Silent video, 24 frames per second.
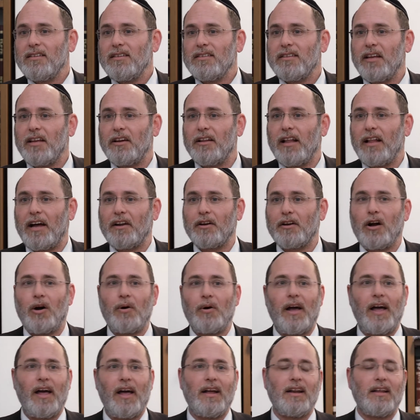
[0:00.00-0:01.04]
They allow to go
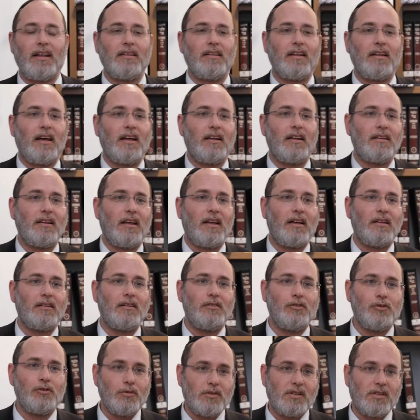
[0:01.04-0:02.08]
ahead
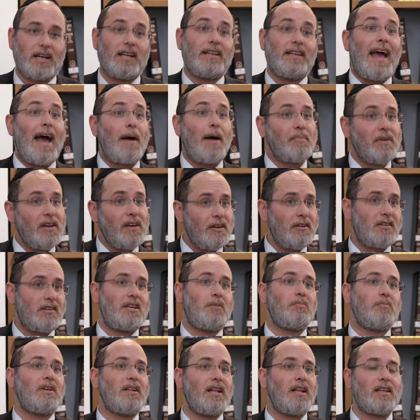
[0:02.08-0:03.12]
and use like a napkin or
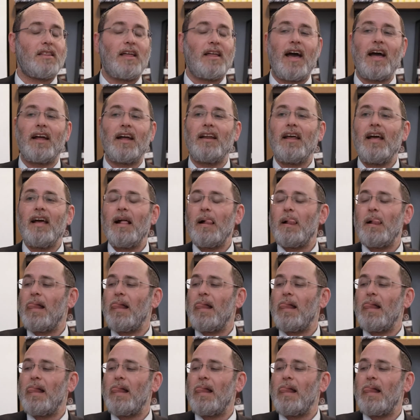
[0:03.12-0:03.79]
something like that.